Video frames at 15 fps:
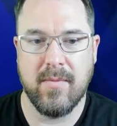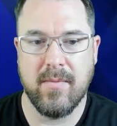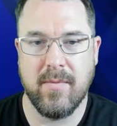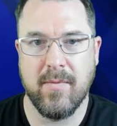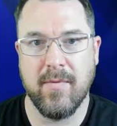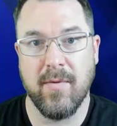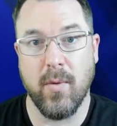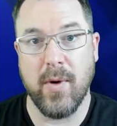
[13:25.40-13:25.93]

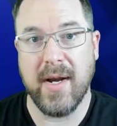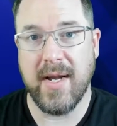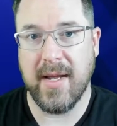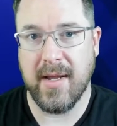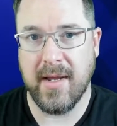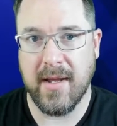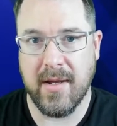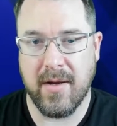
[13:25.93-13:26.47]

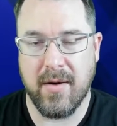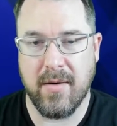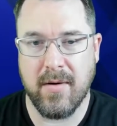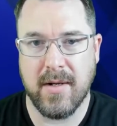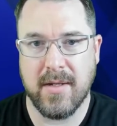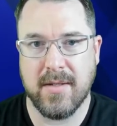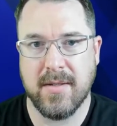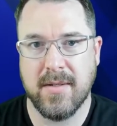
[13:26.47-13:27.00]
voiding
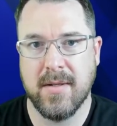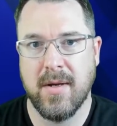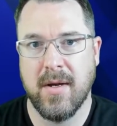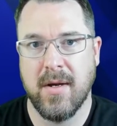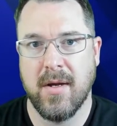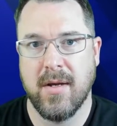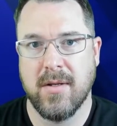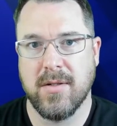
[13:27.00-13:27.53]
Incarnates.
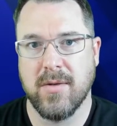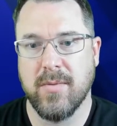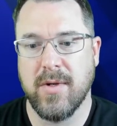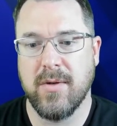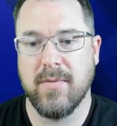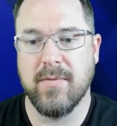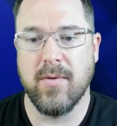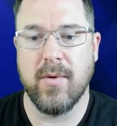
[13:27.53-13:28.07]
So when
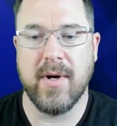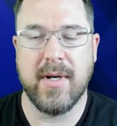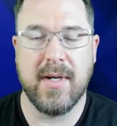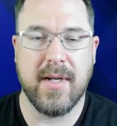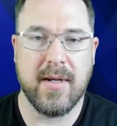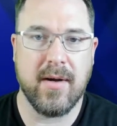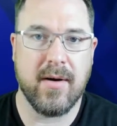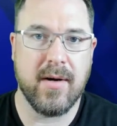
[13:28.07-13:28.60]
you void an
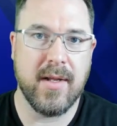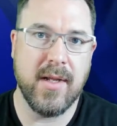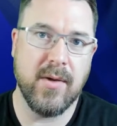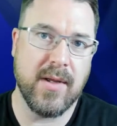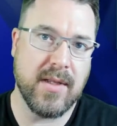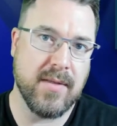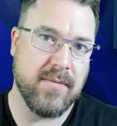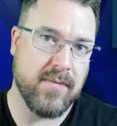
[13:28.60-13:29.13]
Incarnate, you
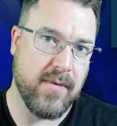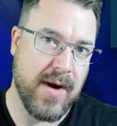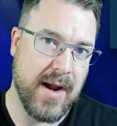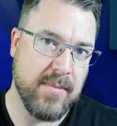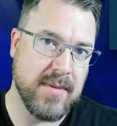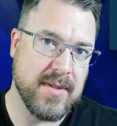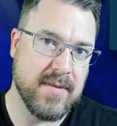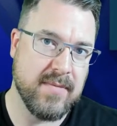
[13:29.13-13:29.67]
get
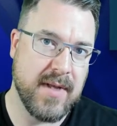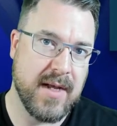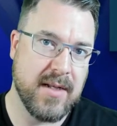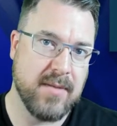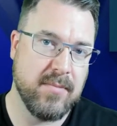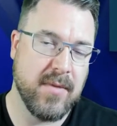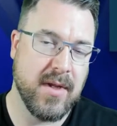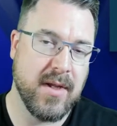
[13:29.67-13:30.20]
fragments of that
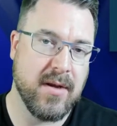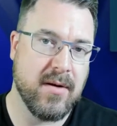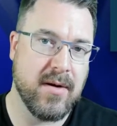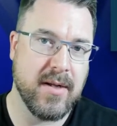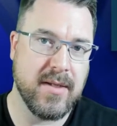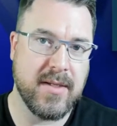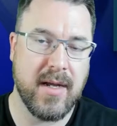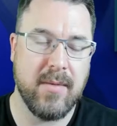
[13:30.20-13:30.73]

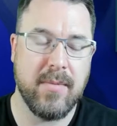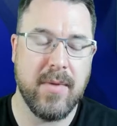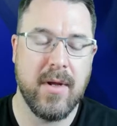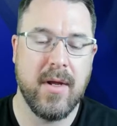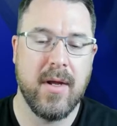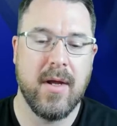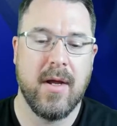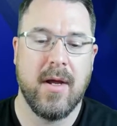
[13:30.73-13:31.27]
Incarnate type.
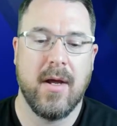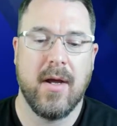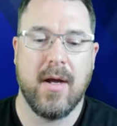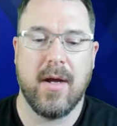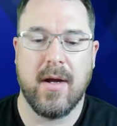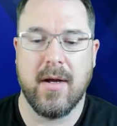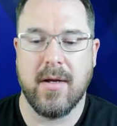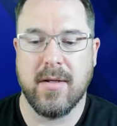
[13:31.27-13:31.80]

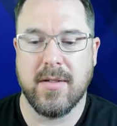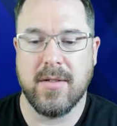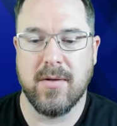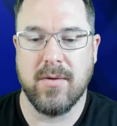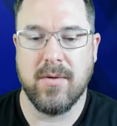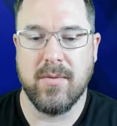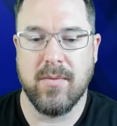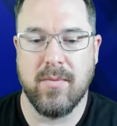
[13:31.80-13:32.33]

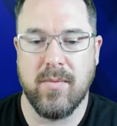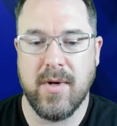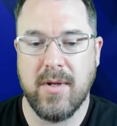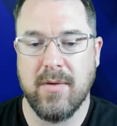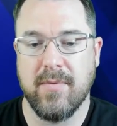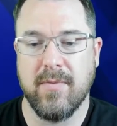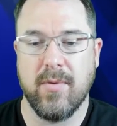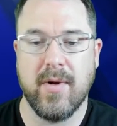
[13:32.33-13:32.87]
So when
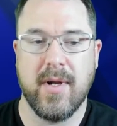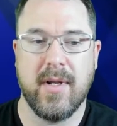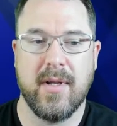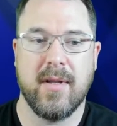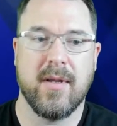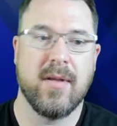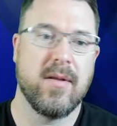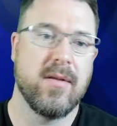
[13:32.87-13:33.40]
you
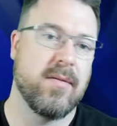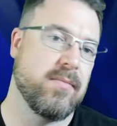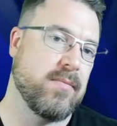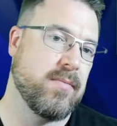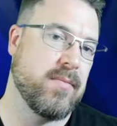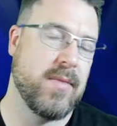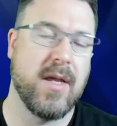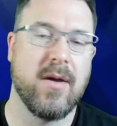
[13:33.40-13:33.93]
void
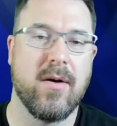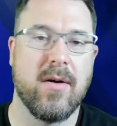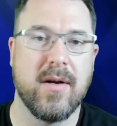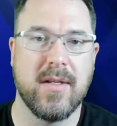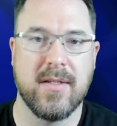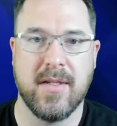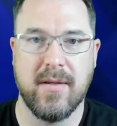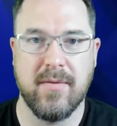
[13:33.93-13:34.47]

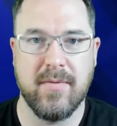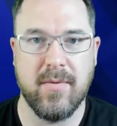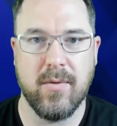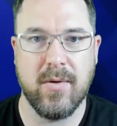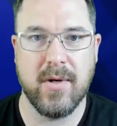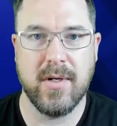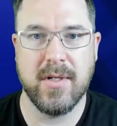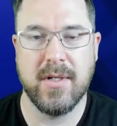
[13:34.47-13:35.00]
Incarnates that you
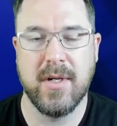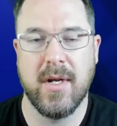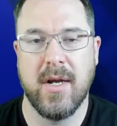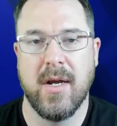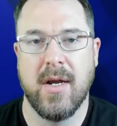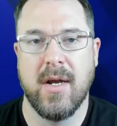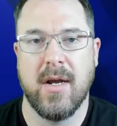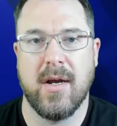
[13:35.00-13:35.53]
forge,
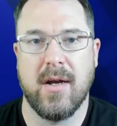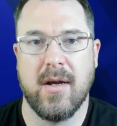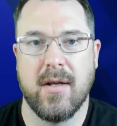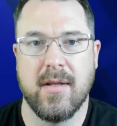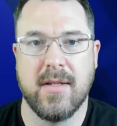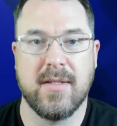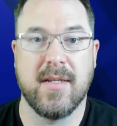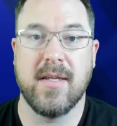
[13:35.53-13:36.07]

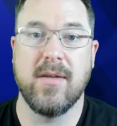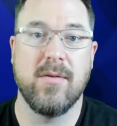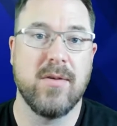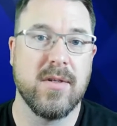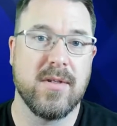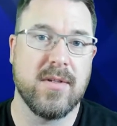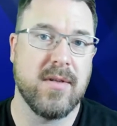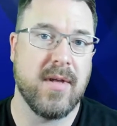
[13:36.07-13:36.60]
let's say you
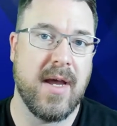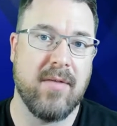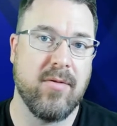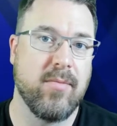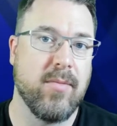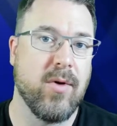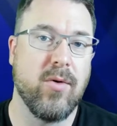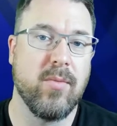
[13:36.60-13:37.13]
just have a
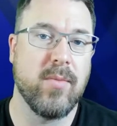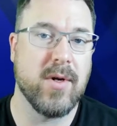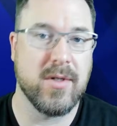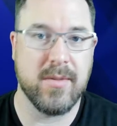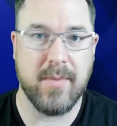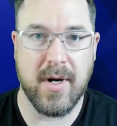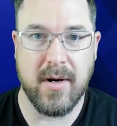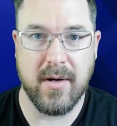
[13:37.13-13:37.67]
whole bunch
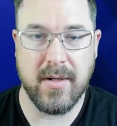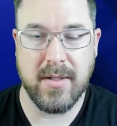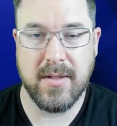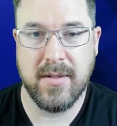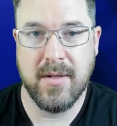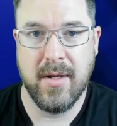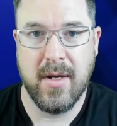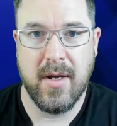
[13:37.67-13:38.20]
of
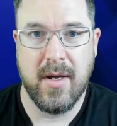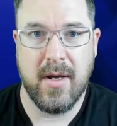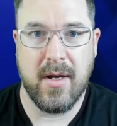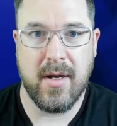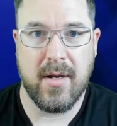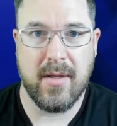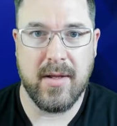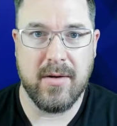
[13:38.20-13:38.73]
parts
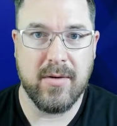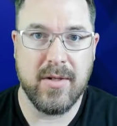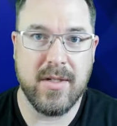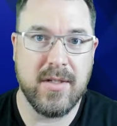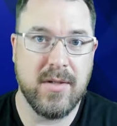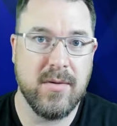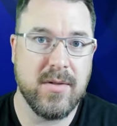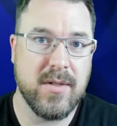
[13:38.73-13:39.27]
that are
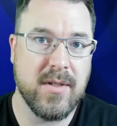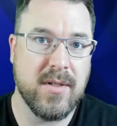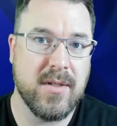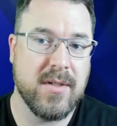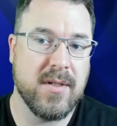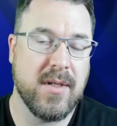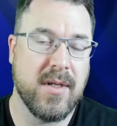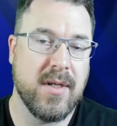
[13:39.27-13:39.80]
just
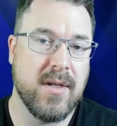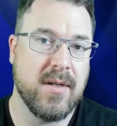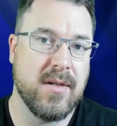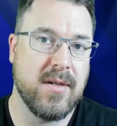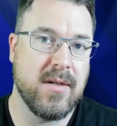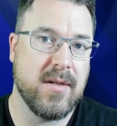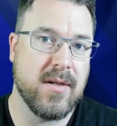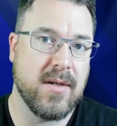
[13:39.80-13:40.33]
useless,
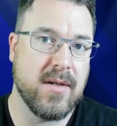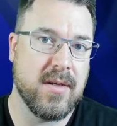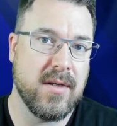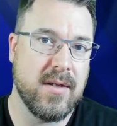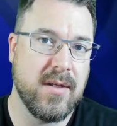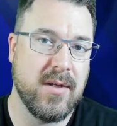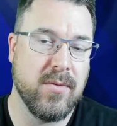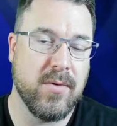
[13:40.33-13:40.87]
and
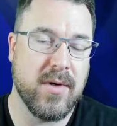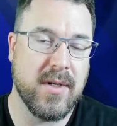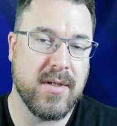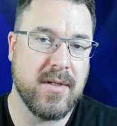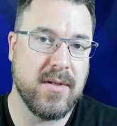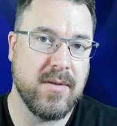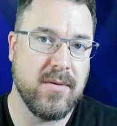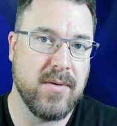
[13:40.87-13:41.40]
you want
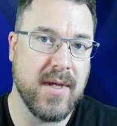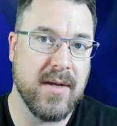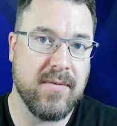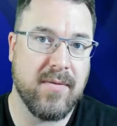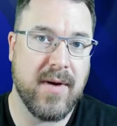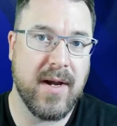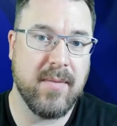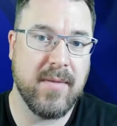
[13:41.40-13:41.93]
to get
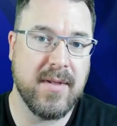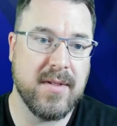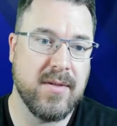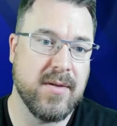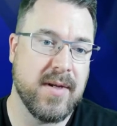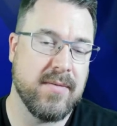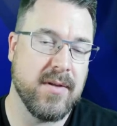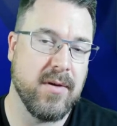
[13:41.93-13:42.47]
fragments,
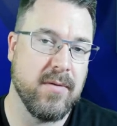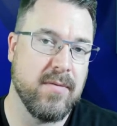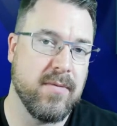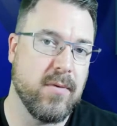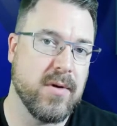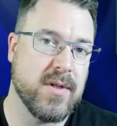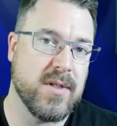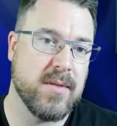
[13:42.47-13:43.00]
you'd have to go
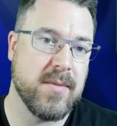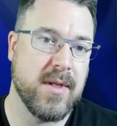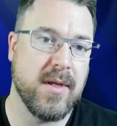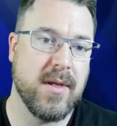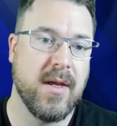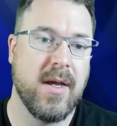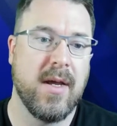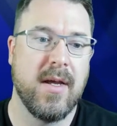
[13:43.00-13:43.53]
forge
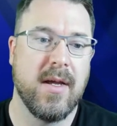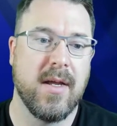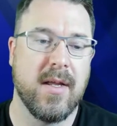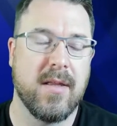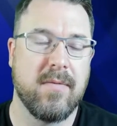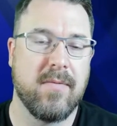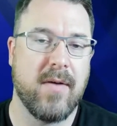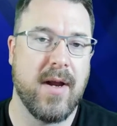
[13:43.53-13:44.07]
something, get
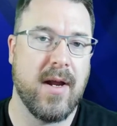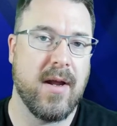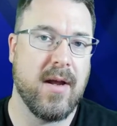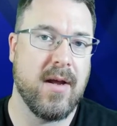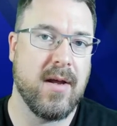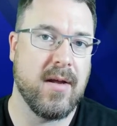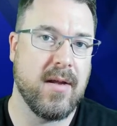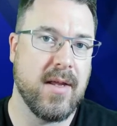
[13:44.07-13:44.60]

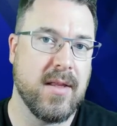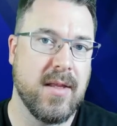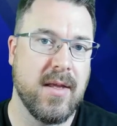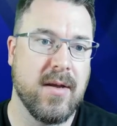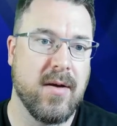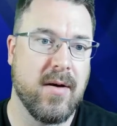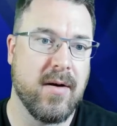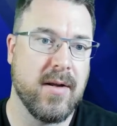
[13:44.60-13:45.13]
the
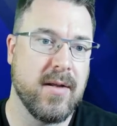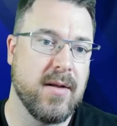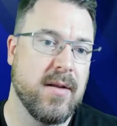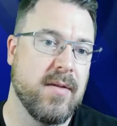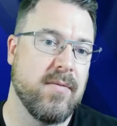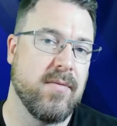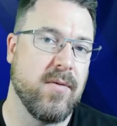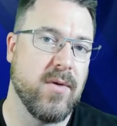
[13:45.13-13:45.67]
Incarnate,
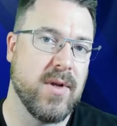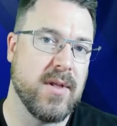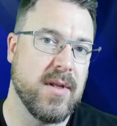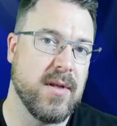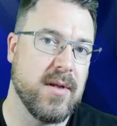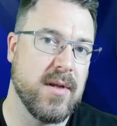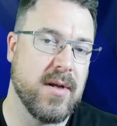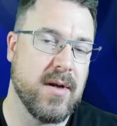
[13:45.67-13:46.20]
void
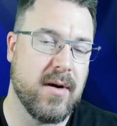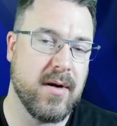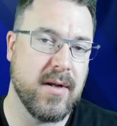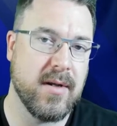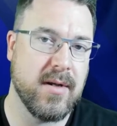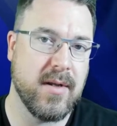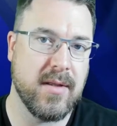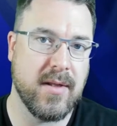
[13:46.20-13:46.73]
the
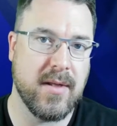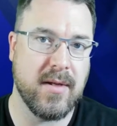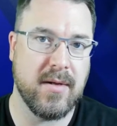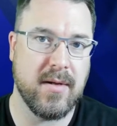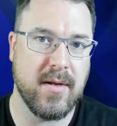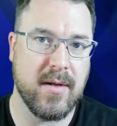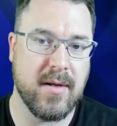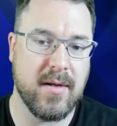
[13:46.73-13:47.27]
Incarnate, and
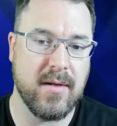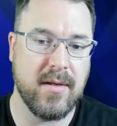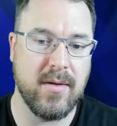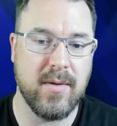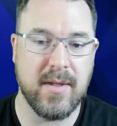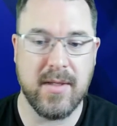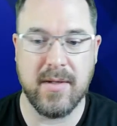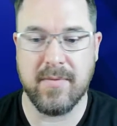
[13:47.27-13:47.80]
then you
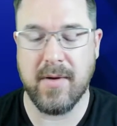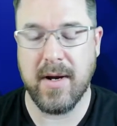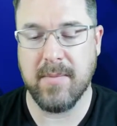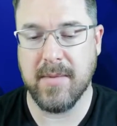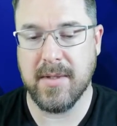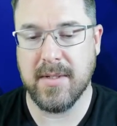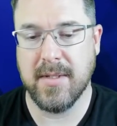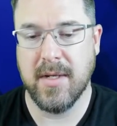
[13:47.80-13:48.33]
get these
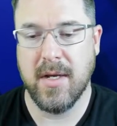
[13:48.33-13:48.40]
fragments.